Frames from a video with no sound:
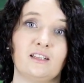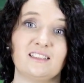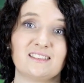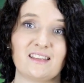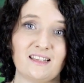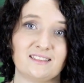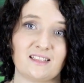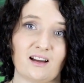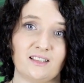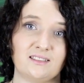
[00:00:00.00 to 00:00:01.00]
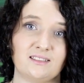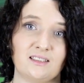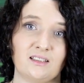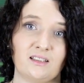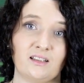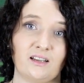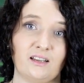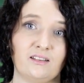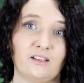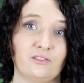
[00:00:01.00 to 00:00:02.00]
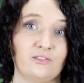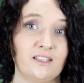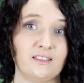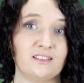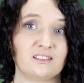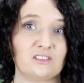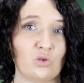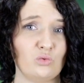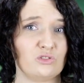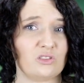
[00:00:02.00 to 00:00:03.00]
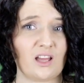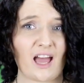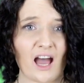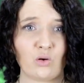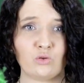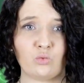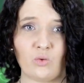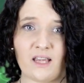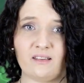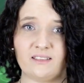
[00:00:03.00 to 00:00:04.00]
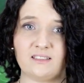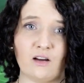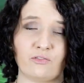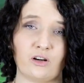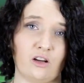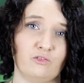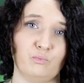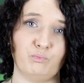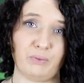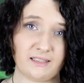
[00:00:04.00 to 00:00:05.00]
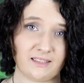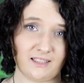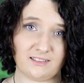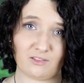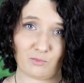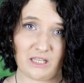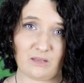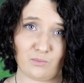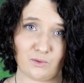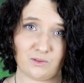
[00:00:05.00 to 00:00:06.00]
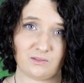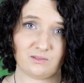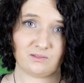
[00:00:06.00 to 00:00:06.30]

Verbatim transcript: it's these guys, and their feelings don't outweigh the suffering of billions of people.